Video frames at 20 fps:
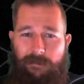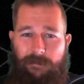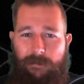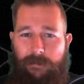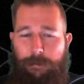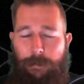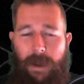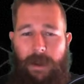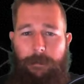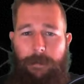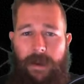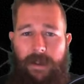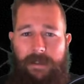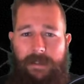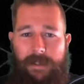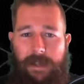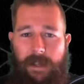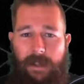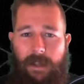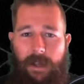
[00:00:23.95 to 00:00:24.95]
man-made
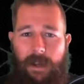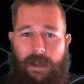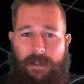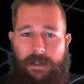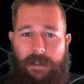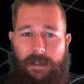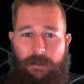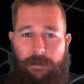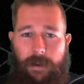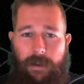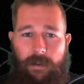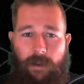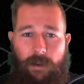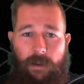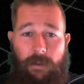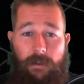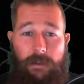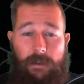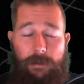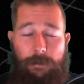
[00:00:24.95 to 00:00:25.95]
satellites around the
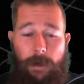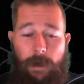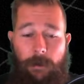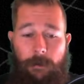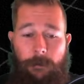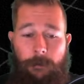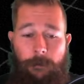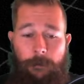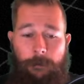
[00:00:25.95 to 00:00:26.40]
Earth as well.